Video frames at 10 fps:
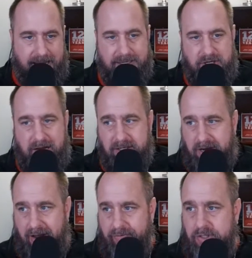and change
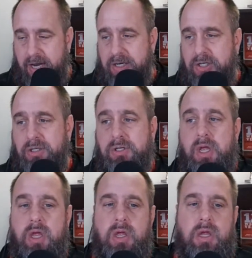conversations,
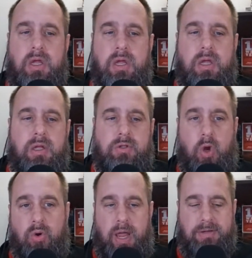
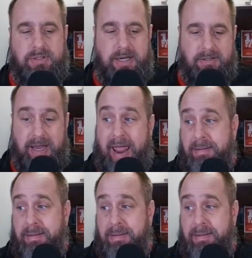don't hesitate to say,